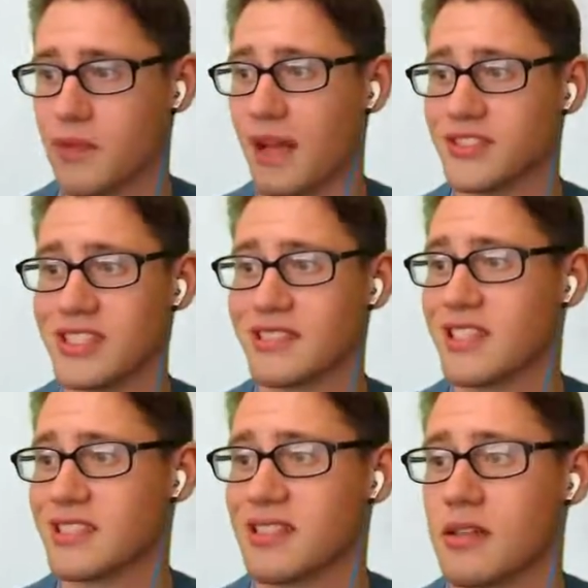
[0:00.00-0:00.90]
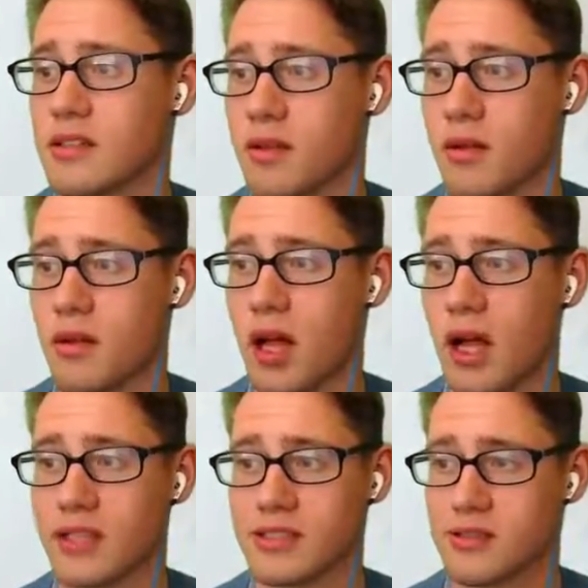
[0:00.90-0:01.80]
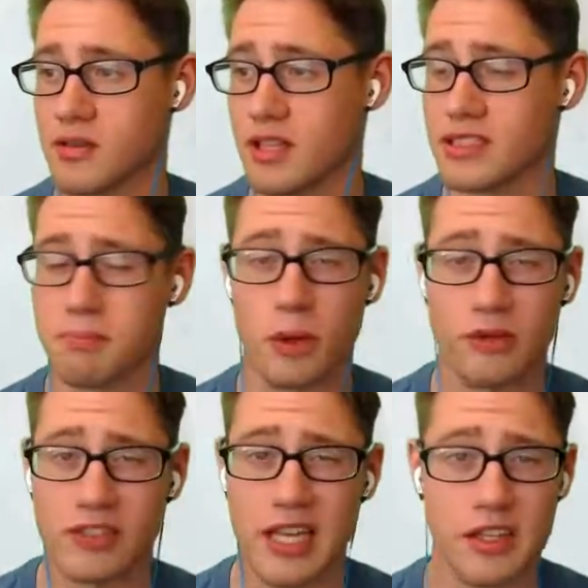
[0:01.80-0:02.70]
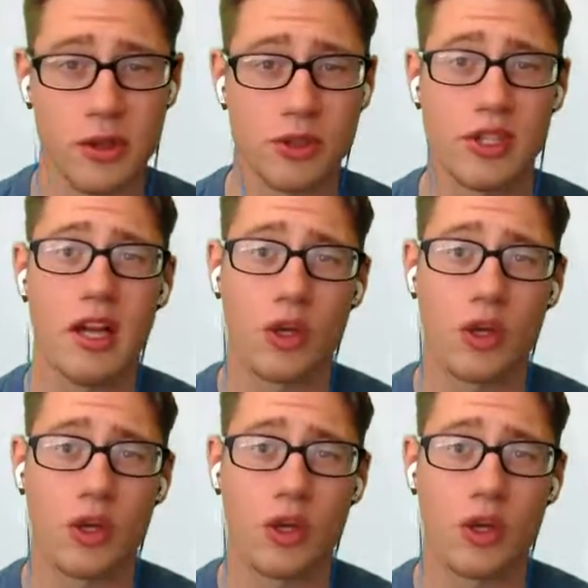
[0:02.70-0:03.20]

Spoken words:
I've seen this moveset used